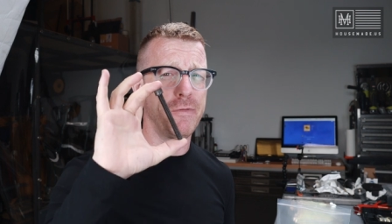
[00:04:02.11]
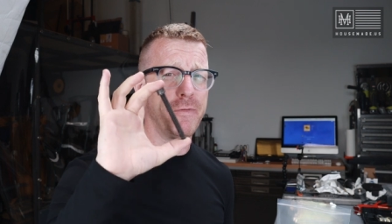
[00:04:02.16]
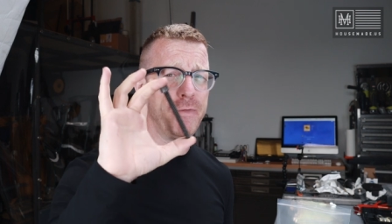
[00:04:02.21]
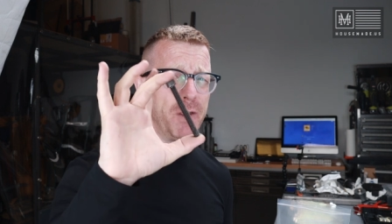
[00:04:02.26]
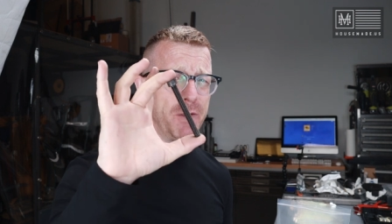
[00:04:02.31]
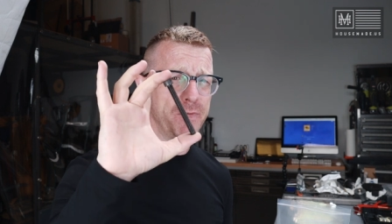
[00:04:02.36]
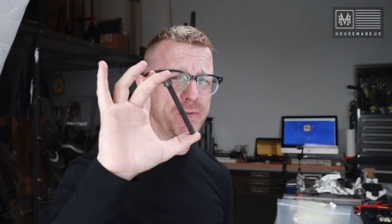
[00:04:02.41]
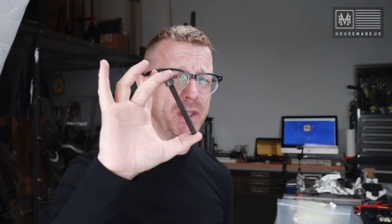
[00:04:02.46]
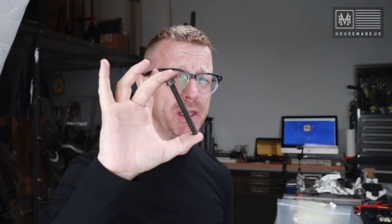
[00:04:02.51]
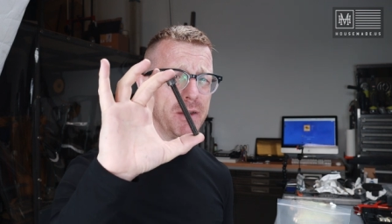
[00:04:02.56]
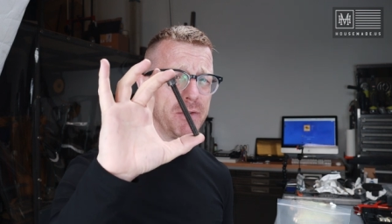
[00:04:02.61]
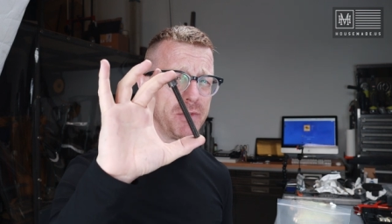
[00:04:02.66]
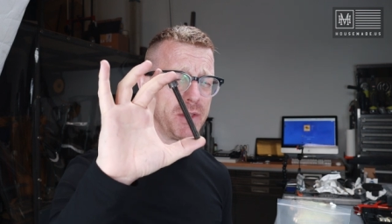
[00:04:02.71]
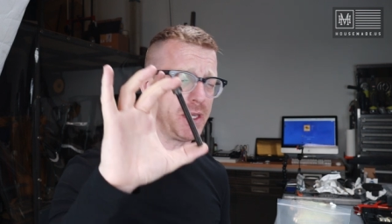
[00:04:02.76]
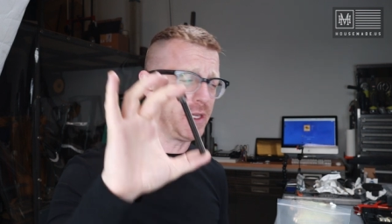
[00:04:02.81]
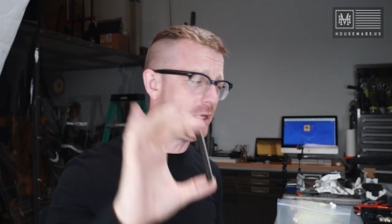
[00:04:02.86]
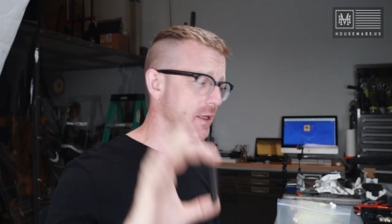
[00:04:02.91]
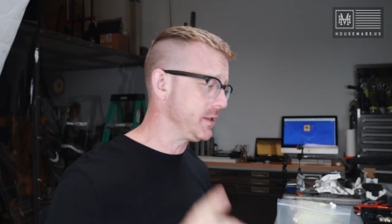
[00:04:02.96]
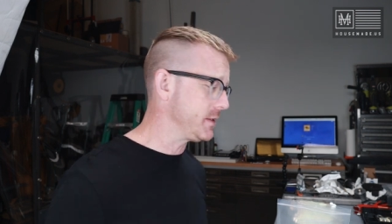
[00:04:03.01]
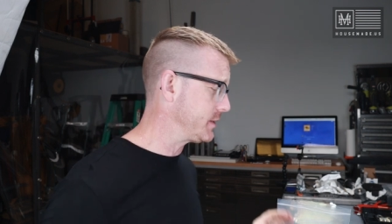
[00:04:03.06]
50 of
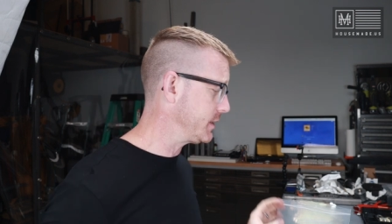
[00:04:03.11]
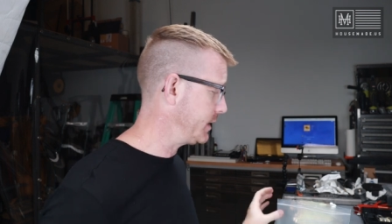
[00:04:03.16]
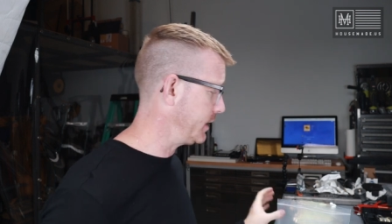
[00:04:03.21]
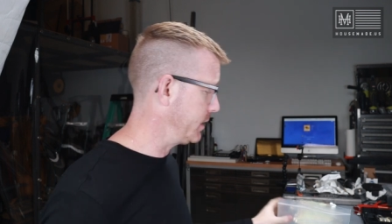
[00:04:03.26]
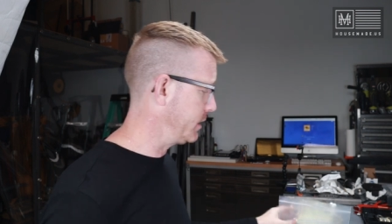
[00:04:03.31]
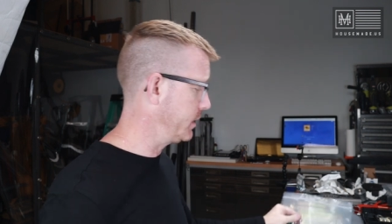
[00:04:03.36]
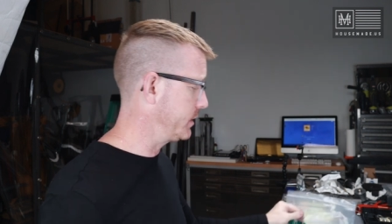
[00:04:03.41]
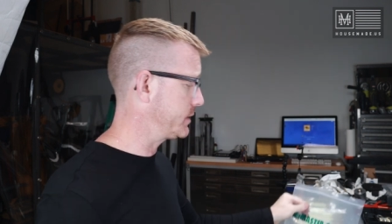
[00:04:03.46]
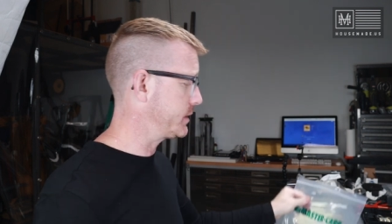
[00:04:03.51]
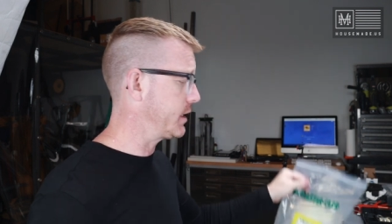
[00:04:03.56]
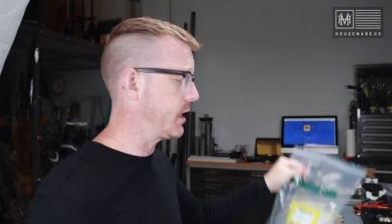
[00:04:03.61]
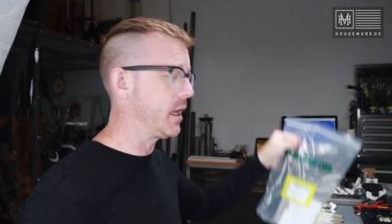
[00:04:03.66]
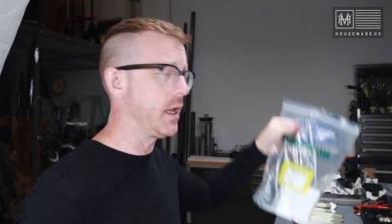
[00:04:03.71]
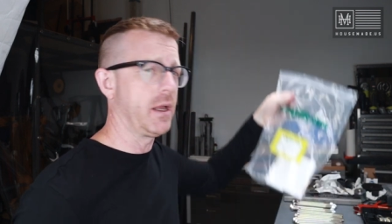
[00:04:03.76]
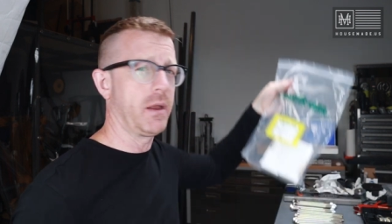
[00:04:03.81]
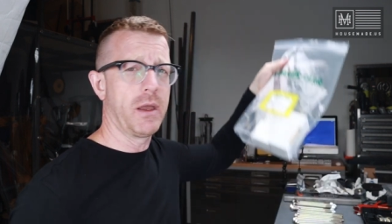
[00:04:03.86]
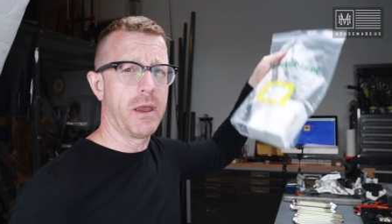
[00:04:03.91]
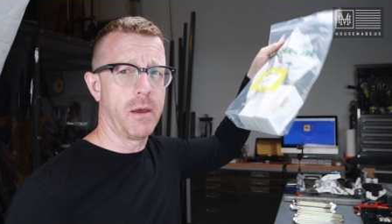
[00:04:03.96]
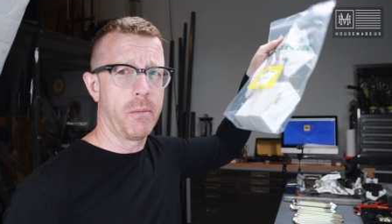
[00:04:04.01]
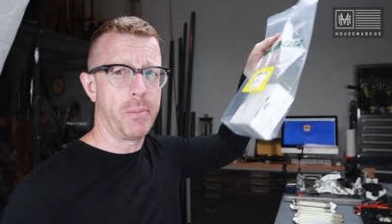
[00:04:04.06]
these in,
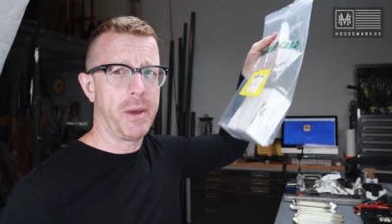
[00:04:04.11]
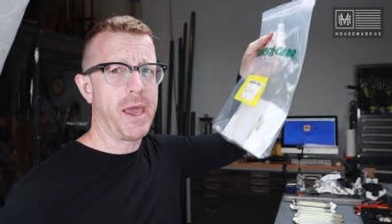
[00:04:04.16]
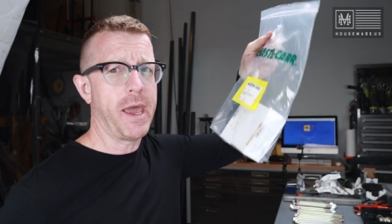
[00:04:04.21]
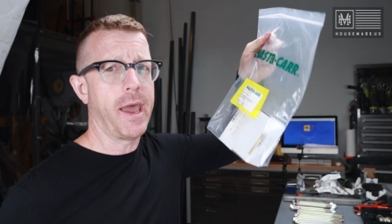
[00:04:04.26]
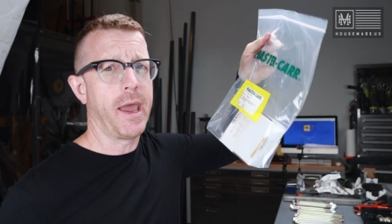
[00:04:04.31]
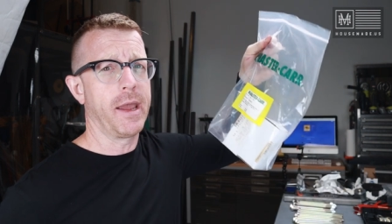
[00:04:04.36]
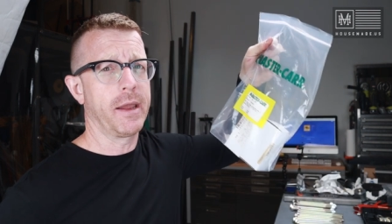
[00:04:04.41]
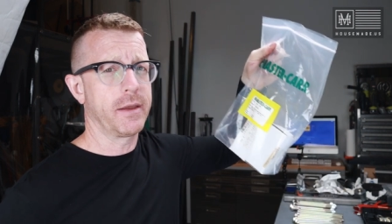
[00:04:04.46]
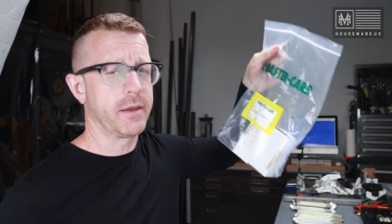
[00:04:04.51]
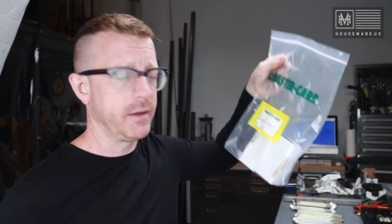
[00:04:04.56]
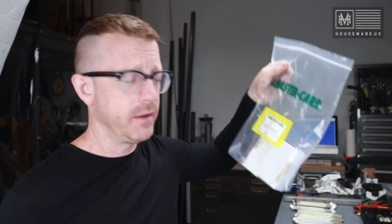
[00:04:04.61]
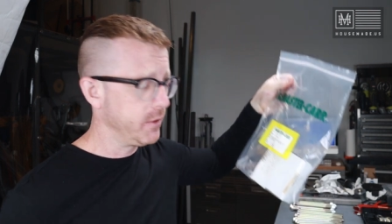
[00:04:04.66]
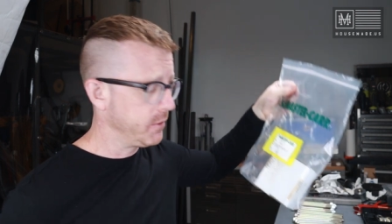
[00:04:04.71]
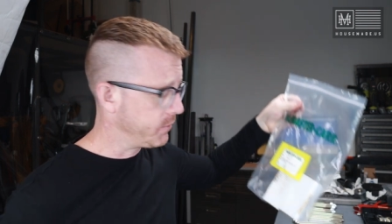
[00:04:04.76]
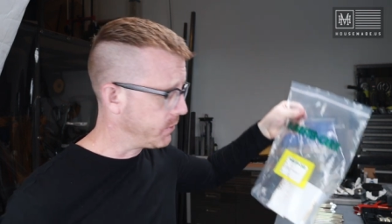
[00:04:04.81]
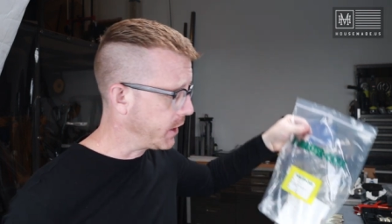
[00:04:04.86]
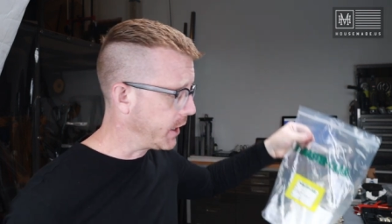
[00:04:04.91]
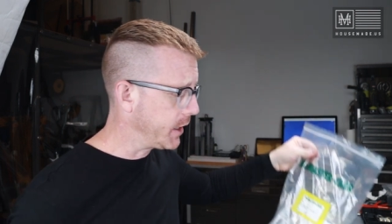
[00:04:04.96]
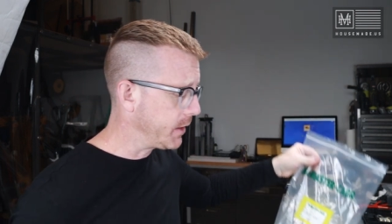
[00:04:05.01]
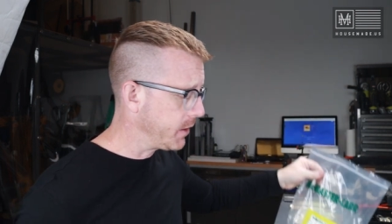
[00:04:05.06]
say, a bag,
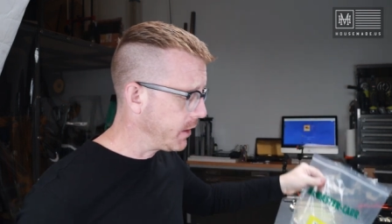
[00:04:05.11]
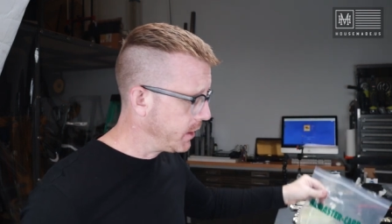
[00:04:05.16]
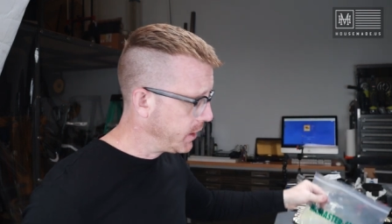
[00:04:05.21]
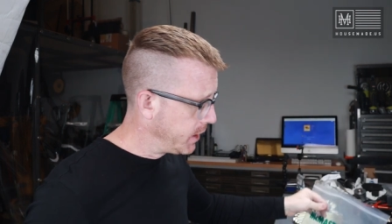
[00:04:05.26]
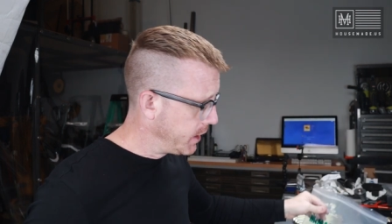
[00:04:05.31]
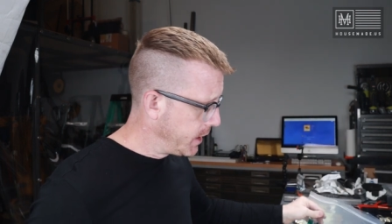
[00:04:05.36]
right?